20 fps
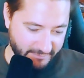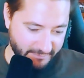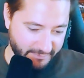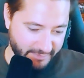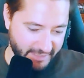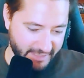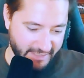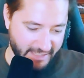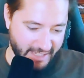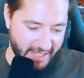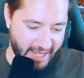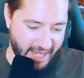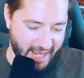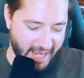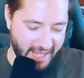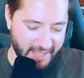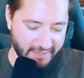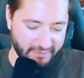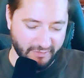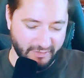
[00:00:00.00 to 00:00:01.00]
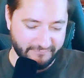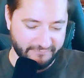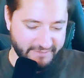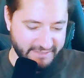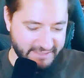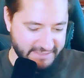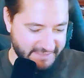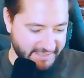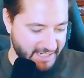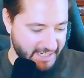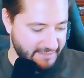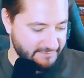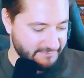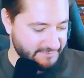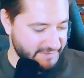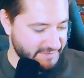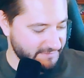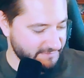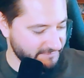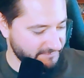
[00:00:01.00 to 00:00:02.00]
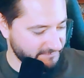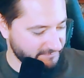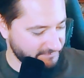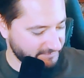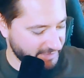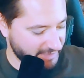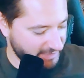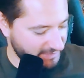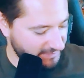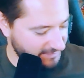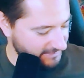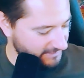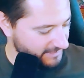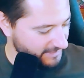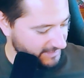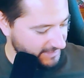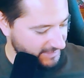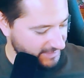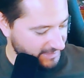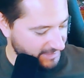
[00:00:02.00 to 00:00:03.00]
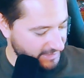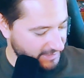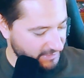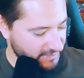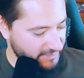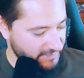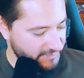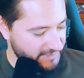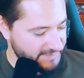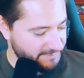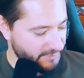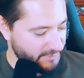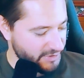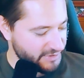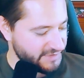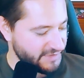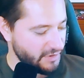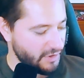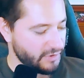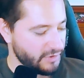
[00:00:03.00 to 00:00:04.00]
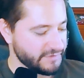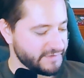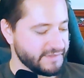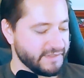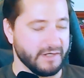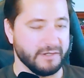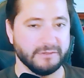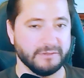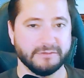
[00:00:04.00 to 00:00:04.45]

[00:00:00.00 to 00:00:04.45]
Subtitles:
But I love these games. Like, this person also.